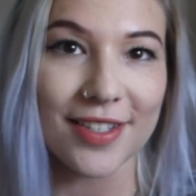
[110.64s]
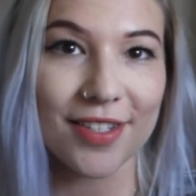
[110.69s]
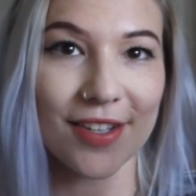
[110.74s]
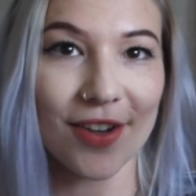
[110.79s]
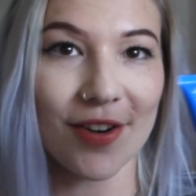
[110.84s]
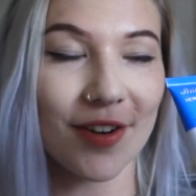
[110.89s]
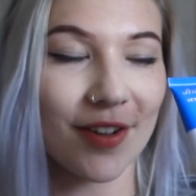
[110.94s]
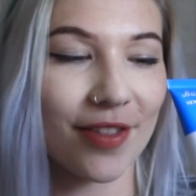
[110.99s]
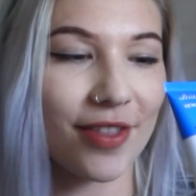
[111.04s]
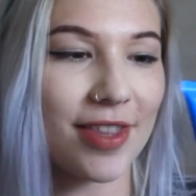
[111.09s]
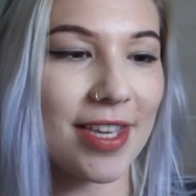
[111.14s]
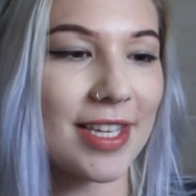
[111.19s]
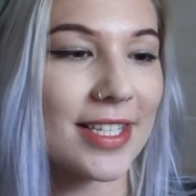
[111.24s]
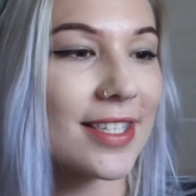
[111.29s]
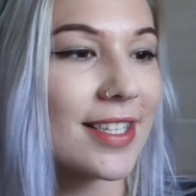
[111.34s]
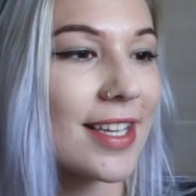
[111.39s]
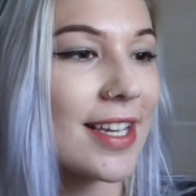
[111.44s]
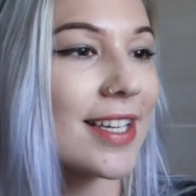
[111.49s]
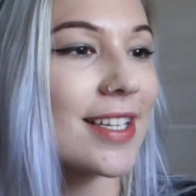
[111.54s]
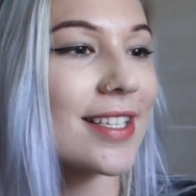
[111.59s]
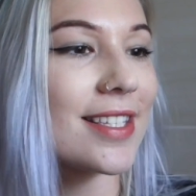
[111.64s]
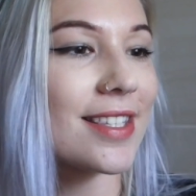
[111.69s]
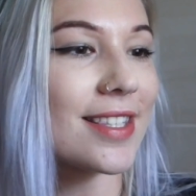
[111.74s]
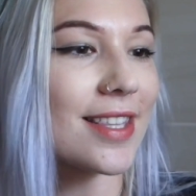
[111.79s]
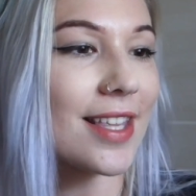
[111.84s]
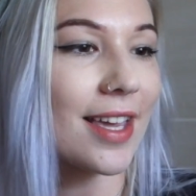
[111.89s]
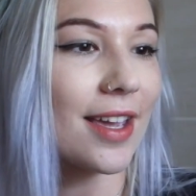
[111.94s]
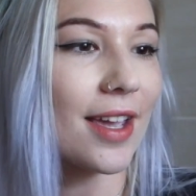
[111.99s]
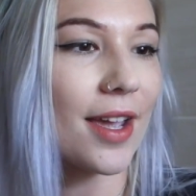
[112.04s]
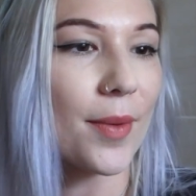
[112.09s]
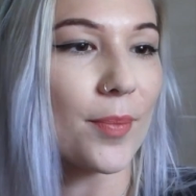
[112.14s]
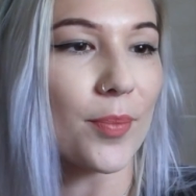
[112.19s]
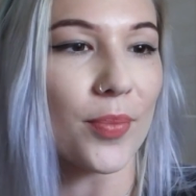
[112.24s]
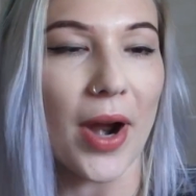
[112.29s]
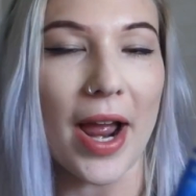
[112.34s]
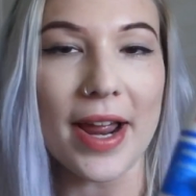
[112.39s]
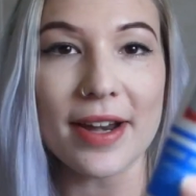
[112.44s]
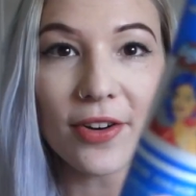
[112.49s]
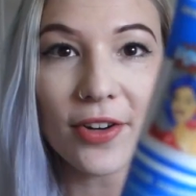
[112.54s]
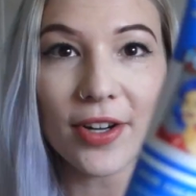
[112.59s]
so this is the
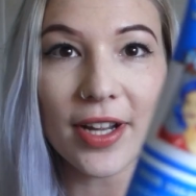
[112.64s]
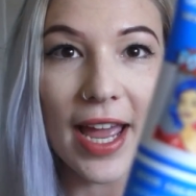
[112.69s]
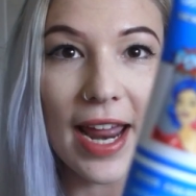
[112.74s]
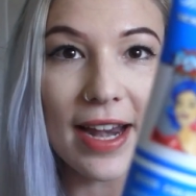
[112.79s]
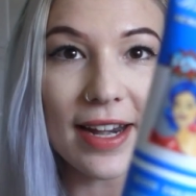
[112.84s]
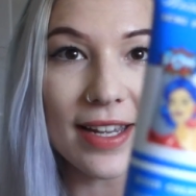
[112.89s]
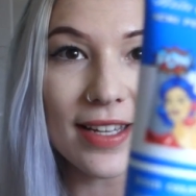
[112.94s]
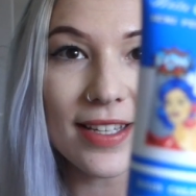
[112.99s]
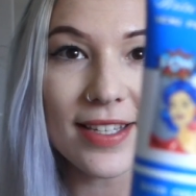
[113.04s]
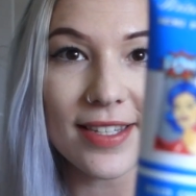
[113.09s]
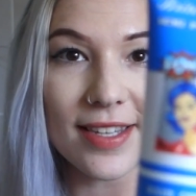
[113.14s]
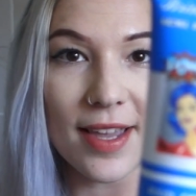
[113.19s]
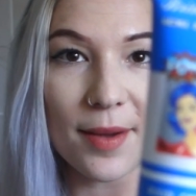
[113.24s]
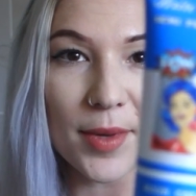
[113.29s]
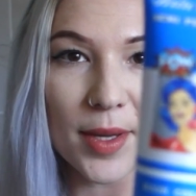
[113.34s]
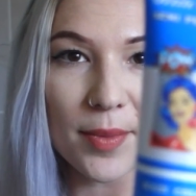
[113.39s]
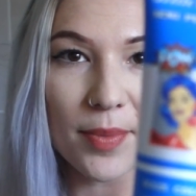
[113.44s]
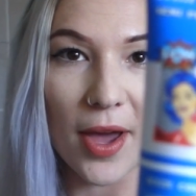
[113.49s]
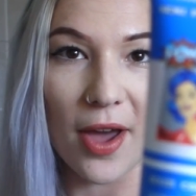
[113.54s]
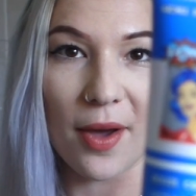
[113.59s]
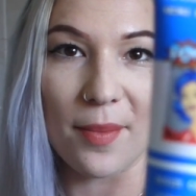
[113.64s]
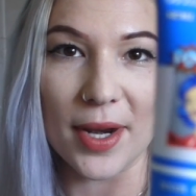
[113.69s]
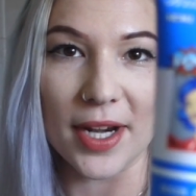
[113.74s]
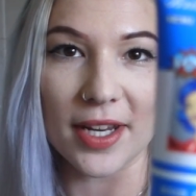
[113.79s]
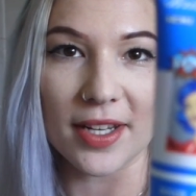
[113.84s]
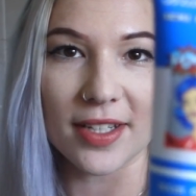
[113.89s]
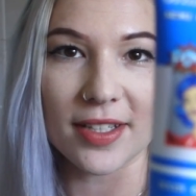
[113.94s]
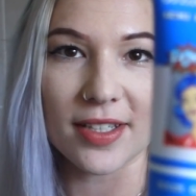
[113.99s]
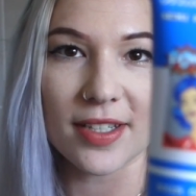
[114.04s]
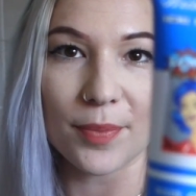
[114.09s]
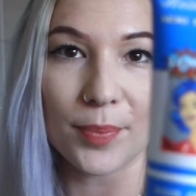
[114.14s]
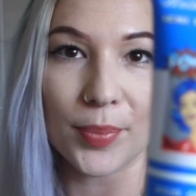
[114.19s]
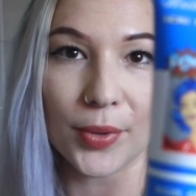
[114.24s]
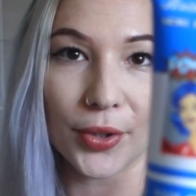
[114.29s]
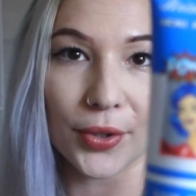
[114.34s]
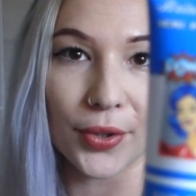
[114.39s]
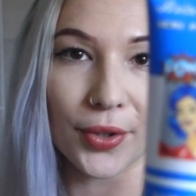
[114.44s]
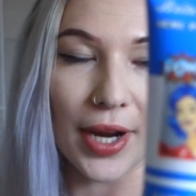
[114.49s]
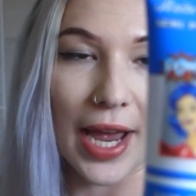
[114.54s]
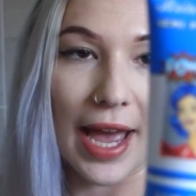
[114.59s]
Brite Organix semi-permanent
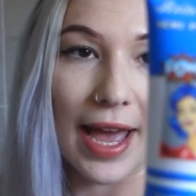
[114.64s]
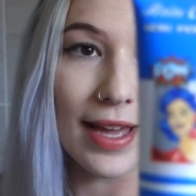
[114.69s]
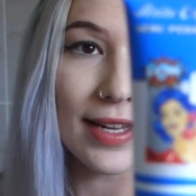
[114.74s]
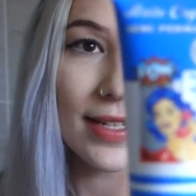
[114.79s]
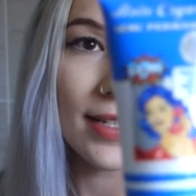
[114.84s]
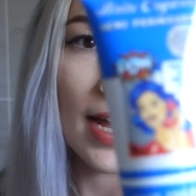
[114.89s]
blue hair